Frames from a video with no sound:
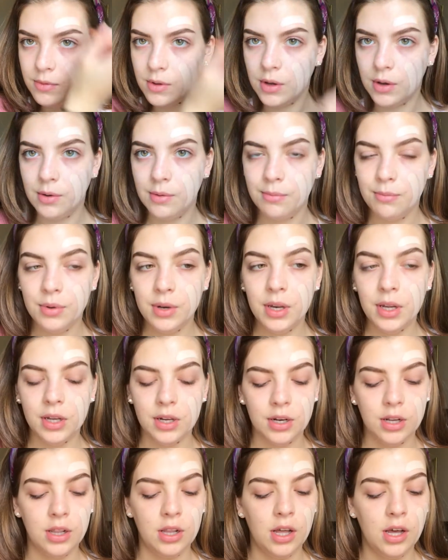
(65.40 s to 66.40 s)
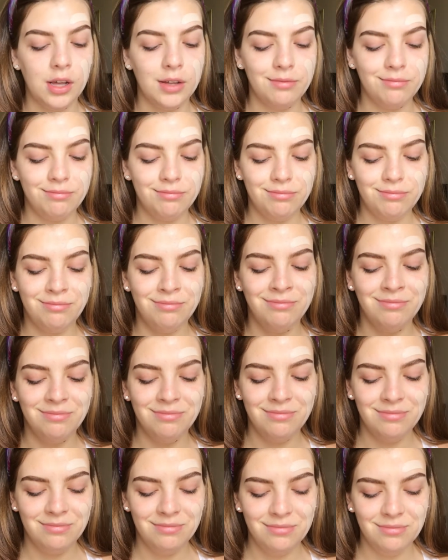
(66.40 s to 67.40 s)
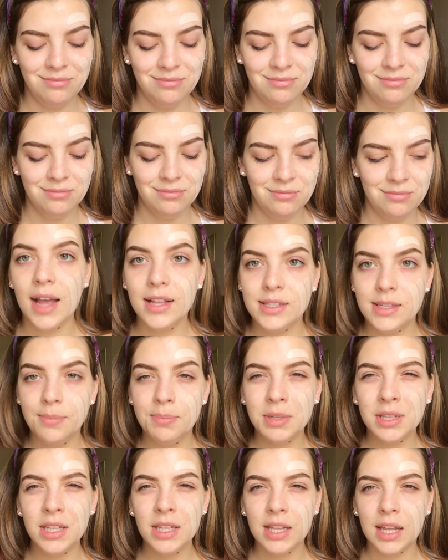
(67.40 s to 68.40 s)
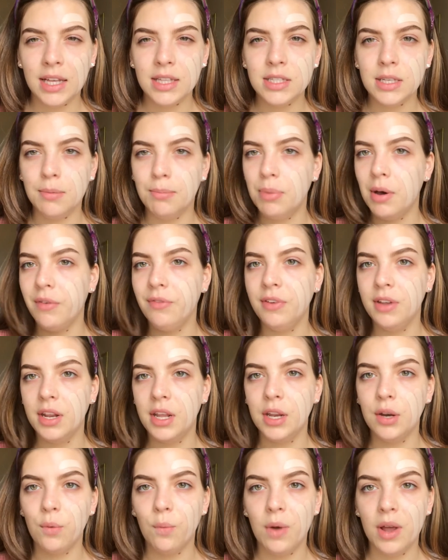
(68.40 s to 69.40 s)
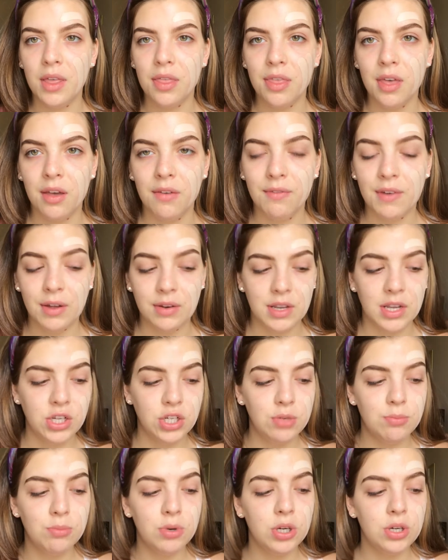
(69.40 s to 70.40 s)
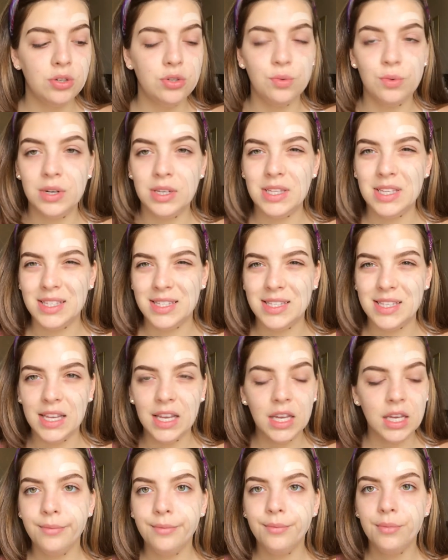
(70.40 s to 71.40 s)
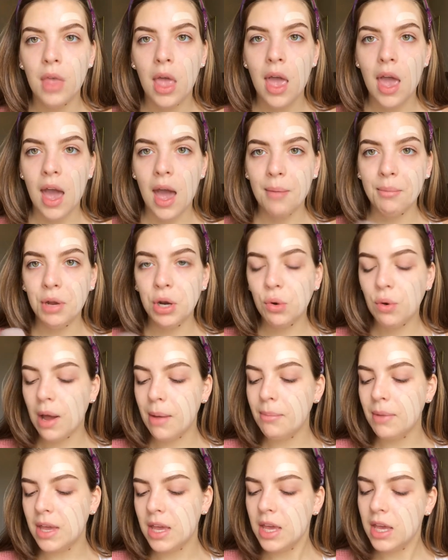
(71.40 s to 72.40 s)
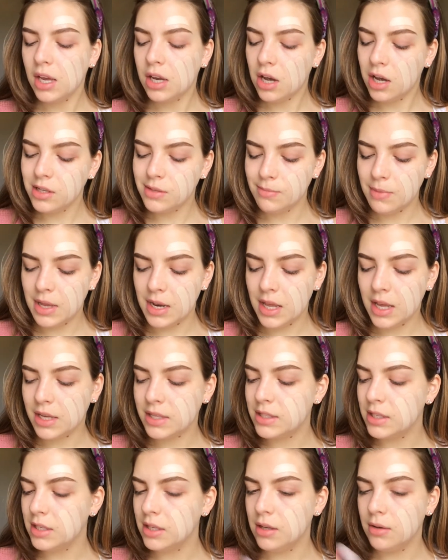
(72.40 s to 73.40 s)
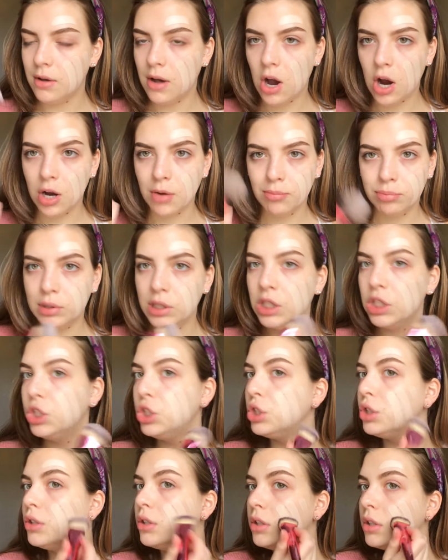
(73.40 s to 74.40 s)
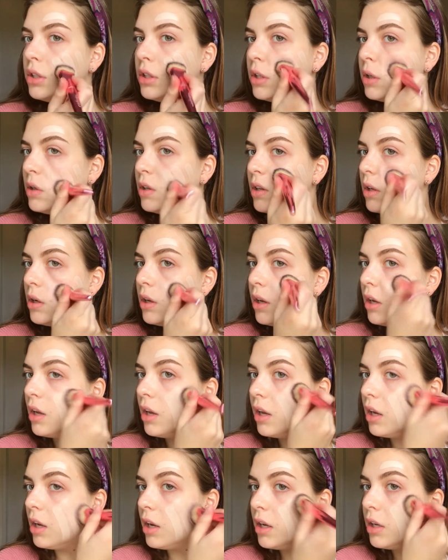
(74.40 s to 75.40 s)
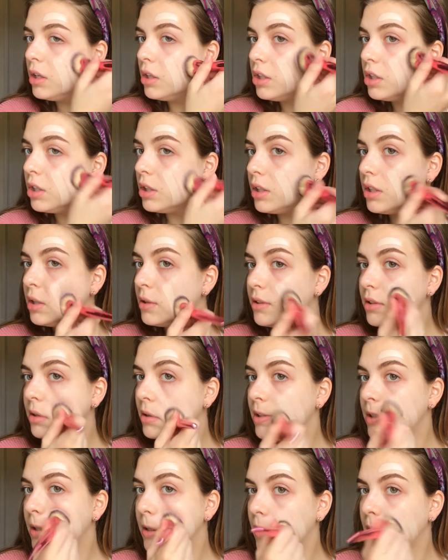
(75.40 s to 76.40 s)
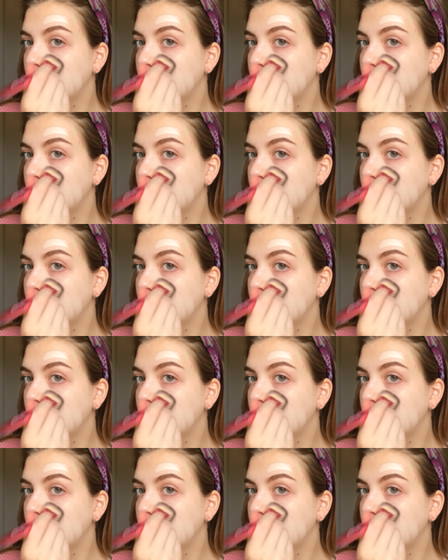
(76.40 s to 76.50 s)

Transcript: I'm putting on a lot. I typically like to buff it in with a foundation brush when it's a stick. I'm going to grab my IT Cosmetics Heart Brush and just...